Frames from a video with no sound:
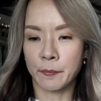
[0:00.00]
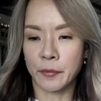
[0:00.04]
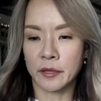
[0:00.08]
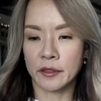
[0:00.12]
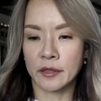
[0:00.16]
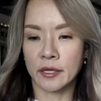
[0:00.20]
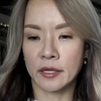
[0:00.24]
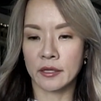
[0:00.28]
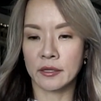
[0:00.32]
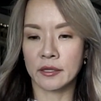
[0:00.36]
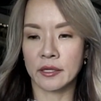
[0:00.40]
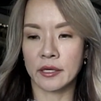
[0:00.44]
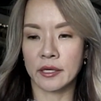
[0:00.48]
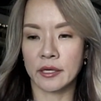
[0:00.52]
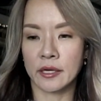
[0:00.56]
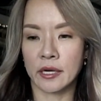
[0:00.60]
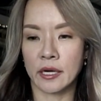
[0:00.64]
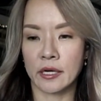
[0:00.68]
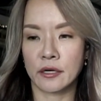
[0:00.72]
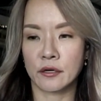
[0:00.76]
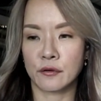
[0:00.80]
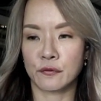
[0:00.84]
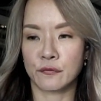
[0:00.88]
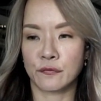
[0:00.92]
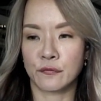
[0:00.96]
But then they
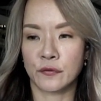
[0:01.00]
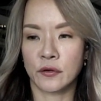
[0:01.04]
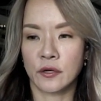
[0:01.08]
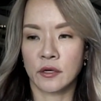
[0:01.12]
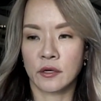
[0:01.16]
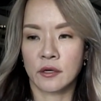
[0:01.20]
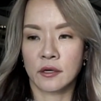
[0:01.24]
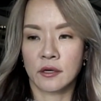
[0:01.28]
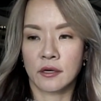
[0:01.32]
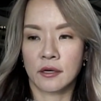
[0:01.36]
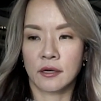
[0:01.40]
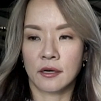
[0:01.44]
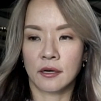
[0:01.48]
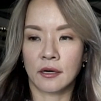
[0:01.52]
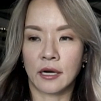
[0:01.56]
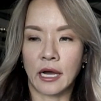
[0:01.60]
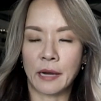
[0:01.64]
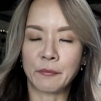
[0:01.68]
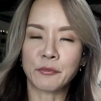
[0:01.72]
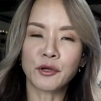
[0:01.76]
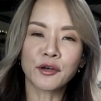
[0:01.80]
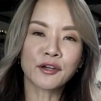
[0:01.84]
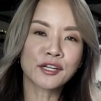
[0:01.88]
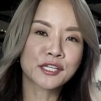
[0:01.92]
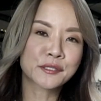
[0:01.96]
kind of,
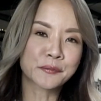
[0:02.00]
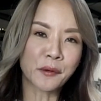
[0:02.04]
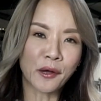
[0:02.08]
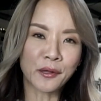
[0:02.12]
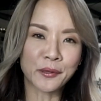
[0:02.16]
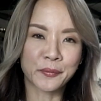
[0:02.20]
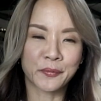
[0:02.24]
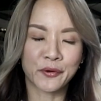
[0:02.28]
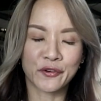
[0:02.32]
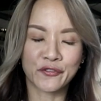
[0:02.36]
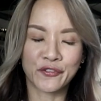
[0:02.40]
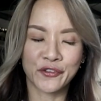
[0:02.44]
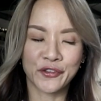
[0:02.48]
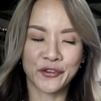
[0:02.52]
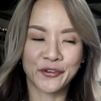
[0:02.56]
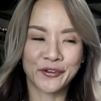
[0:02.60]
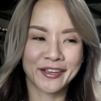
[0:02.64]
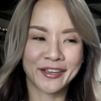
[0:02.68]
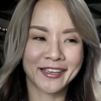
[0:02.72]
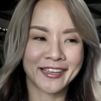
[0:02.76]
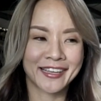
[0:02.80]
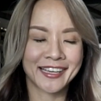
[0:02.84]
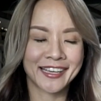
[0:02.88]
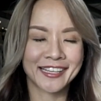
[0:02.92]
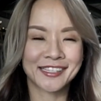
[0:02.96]
I'm not going to spoil the book for you
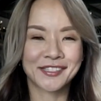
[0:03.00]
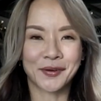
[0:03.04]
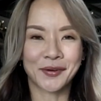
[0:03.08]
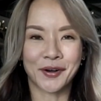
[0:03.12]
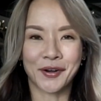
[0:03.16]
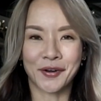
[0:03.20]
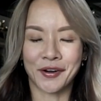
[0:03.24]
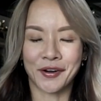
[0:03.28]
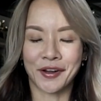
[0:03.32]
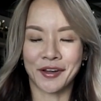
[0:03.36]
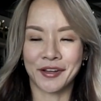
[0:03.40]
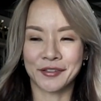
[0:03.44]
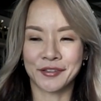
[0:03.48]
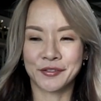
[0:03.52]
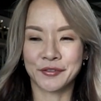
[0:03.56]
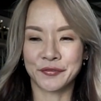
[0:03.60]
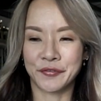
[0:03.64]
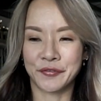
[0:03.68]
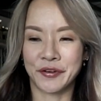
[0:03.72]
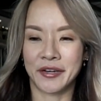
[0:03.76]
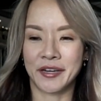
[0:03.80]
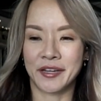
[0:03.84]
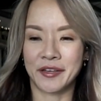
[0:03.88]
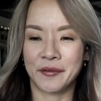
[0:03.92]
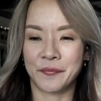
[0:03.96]
in case you want to
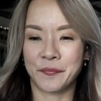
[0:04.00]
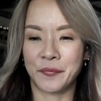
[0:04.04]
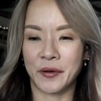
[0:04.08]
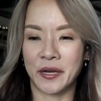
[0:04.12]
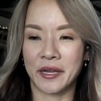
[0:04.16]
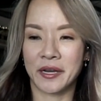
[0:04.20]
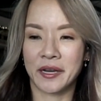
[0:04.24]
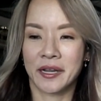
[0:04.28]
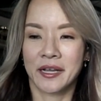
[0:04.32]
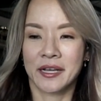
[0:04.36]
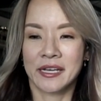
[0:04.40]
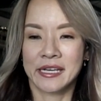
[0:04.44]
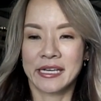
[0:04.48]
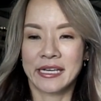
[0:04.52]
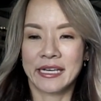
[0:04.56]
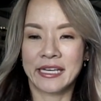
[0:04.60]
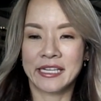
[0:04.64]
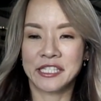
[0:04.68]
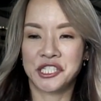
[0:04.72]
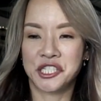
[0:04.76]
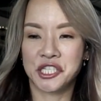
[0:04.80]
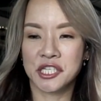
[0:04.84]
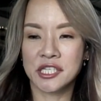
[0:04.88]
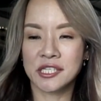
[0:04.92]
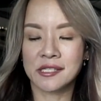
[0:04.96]
read it, but
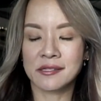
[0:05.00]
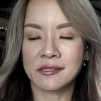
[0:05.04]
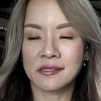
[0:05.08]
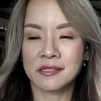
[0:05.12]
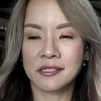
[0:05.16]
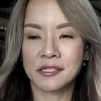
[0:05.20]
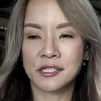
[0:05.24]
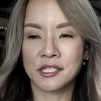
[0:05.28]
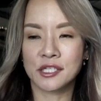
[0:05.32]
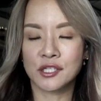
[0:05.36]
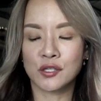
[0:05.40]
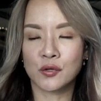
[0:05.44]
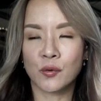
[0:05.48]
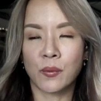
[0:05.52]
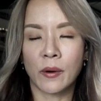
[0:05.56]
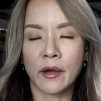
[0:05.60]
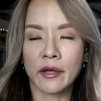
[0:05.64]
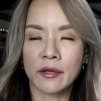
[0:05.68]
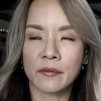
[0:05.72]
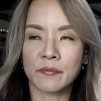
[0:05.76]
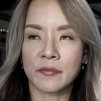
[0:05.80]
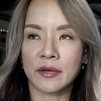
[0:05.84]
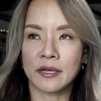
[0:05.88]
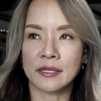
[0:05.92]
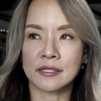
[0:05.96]
it's just
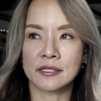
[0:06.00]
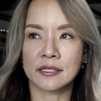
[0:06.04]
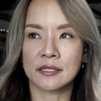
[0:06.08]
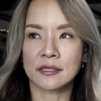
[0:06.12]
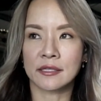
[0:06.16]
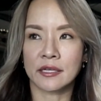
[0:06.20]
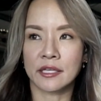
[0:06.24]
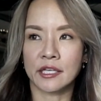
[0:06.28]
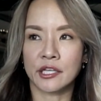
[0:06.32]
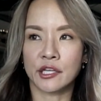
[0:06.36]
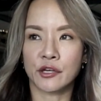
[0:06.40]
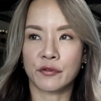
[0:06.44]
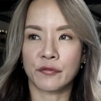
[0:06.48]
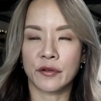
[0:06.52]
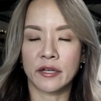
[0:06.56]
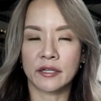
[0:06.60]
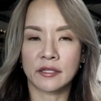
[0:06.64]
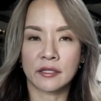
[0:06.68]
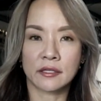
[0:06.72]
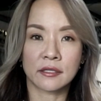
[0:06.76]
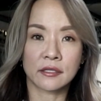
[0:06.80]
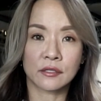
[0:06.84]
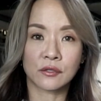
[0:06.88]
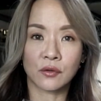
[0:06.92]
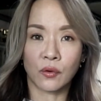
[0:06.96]
quite amazing that he
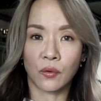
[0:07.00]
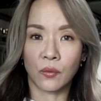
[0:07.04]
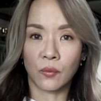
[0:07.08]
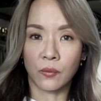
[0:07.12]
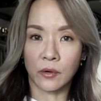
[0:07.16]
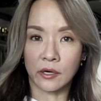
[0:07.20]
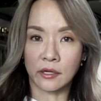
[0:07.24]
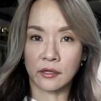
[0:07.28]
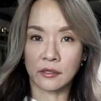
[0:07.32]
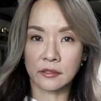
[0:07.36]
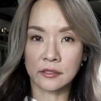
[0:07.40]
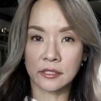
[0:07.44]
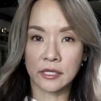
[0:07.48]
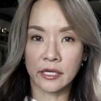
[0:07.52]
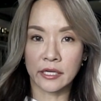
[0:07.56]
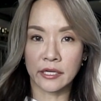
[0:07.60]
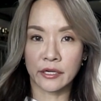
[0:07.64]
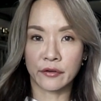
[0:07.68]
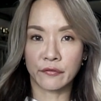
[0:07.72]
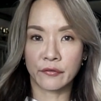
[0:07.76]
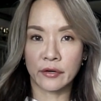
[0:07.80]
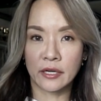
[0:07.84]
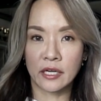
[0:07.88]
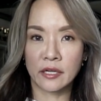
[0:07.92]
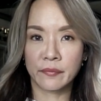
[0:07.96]
created this whole world, and
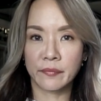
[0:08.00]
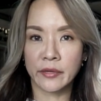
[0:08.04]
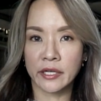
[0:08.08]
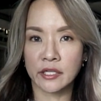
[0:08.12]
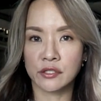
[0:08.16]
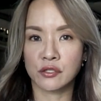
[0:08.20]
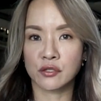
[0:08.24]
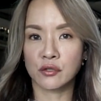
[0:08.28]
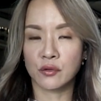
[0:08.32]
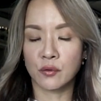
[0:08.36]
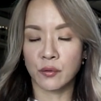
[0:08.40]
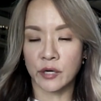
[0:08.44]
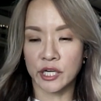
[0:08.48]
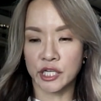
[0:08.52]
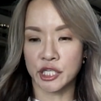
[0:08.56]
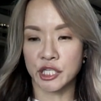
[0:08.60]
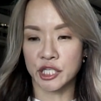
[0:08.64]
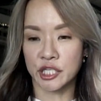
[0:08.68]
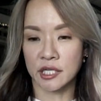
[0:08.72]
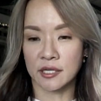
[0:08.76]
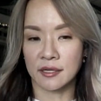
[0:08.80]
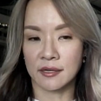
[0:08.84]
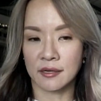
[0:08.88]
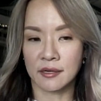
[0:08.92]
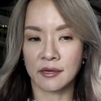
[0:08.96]
it really makes you
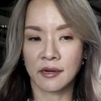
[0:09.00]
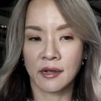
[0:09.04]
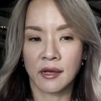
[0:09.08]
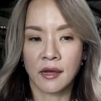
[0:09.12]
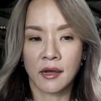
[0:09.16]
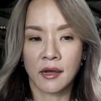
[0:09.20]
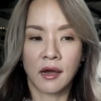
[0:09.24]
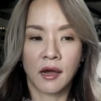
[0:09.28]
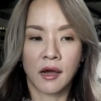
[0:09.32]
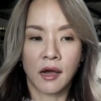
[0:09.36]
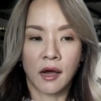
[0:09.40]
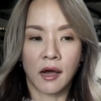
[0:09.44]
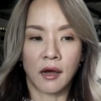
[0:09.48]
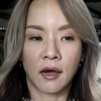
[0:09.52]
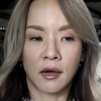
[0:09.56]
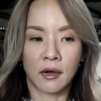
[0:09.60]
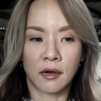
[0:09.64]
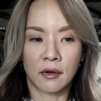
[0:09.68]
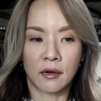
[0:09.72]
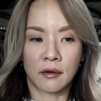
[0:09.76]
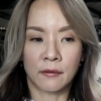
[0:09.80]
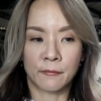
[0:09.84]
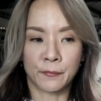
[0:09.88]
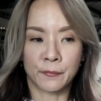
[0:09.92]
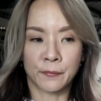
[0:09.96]
question
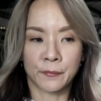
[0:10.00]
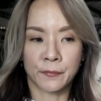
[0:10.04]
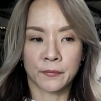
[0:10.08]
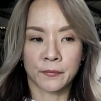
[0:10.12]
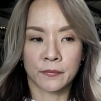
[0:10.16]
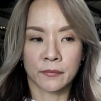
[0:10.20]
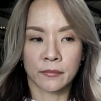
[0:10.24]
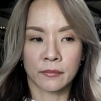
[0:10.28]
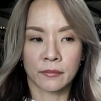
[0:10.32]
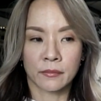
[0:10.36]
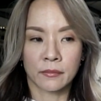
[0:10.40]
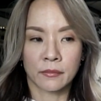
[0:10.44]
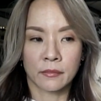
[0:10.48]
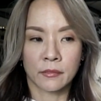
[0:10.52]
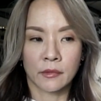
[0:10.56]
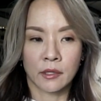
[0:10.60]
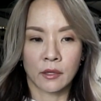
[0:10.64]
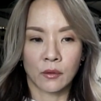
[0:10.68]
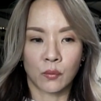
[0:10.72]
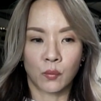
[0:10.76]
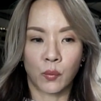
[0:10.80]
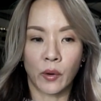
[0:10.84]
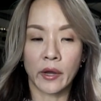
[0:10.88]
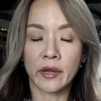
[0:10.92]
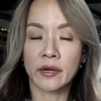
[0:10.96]

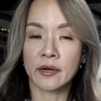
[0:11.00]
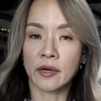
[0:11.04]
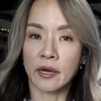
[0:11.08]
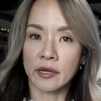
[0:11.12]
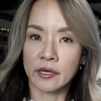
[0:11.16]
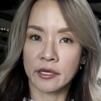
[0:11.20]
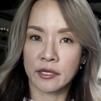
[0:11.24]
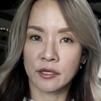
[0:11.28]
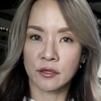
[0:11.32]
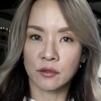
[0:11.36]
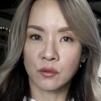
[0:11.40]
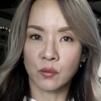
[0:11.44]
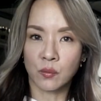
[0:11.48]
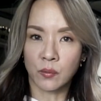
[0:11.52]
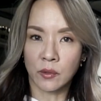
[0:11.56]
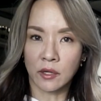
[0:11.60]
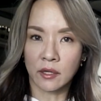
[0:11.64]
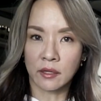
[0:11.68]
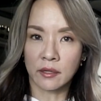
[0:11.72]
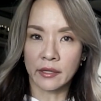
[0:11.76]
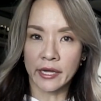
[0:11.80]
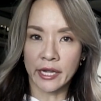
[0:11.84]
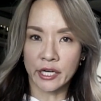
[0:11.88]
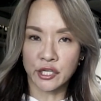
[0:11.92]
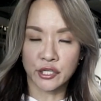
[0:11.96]
what an ideal
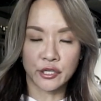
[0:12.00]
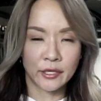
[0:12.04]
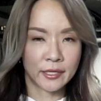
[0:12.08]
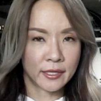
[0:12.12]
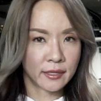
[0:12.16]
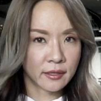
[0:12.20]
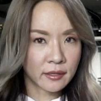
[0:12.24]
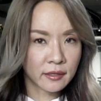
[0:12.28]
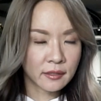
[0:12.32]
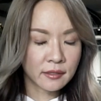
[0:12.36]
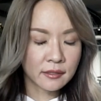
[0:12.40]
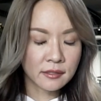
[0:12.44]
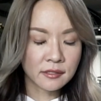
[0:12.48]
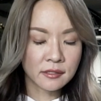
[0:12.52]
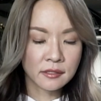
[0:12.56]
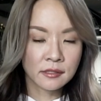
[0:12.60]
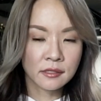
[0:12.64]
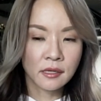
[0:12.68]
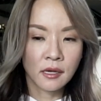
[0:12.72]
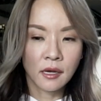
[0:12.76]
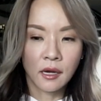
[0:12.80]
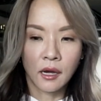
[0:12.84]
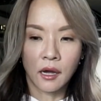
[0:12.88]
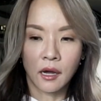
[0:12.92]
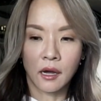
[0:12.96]
world actually
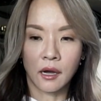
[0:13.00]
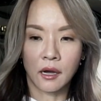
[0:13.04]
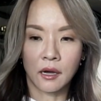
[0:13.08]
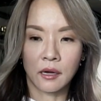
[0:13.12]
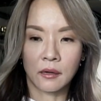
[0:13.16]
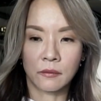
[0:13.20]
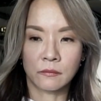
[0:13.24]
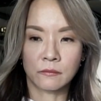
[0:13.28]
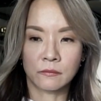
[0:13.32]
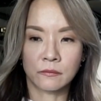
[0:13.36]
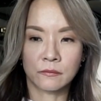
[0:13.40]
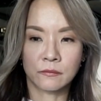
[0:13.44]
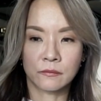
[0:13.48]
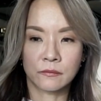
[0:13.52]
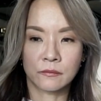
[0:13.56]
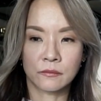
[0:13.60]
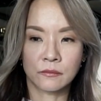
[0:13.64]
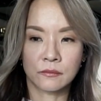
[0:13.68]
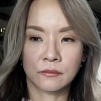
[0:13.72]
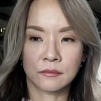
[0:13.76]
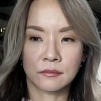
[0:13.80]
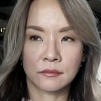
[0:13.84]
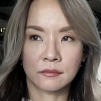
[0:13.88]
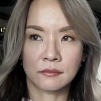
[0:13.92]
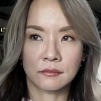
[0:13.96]
is,
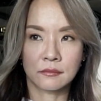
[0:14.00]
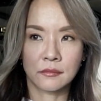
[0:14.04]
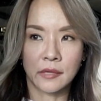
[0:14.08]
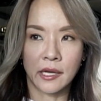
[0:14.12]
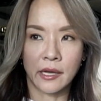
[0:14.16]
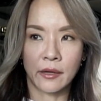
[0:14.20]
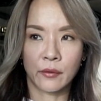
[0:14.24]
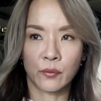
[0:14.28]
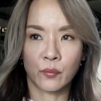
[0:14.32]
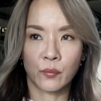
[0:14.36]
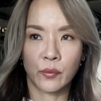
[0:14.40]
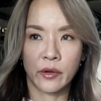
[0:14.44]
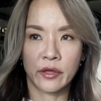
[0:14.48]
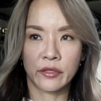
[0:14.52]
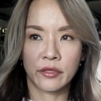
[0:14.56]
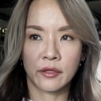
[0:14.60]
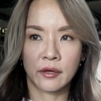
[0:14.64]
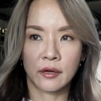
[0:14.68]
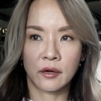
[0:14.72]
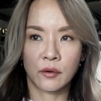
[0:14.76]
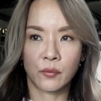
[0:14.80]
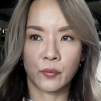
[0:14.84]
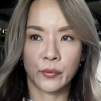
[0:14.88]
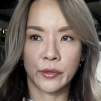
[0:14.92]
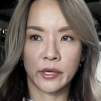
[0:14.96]
and
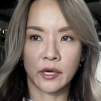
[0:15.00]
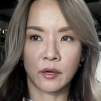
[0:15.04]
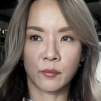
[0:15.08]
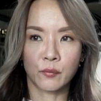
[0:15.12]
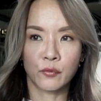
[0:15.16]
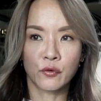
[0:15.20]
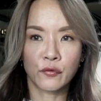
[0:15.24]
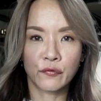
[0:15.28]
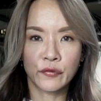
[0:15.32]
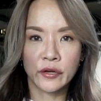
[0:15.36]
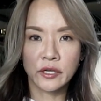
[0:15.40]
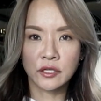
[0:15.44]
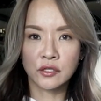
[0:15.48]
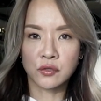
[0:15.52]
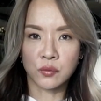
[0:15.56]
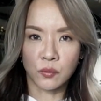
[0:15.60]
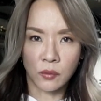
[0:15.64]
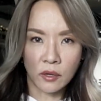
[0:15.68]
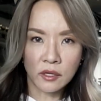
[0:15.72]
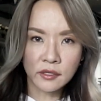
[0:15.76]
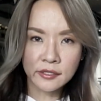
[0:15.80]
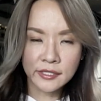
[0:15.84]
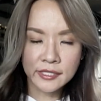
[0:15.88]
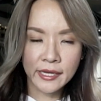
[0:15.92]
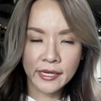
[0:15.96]
whether we are moving
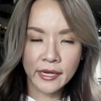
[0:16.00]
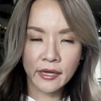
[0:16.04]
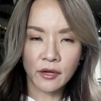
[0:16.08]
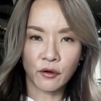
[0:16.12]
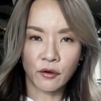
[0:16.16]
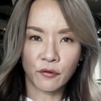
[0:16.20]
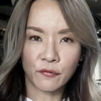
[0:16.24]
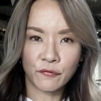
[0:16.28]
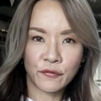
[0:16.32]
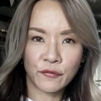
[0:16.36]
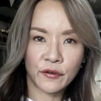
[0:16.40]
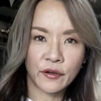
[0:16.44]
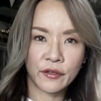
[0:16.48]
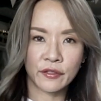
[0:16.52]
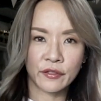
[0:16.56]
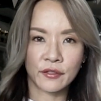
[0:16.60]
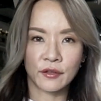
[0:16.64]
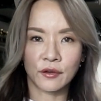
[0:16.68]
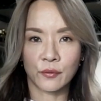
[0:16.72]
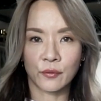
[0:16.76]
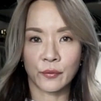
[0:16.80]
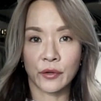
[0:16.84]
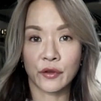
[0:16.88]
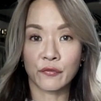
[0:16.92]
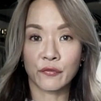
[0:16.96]
towards that or further
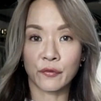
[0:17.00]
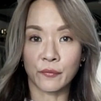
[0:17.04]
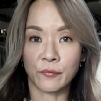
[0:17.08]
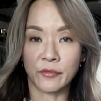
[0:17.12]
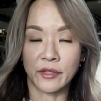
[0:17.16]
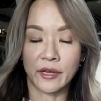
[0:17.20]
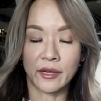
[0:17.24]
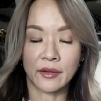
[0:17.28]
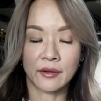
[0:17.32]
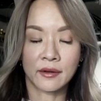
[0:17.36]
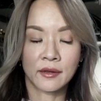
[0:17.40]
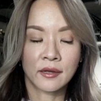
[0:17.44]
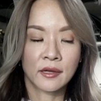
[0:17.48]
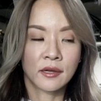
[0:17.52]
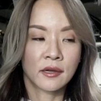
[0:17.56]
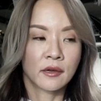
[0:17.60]
away from that.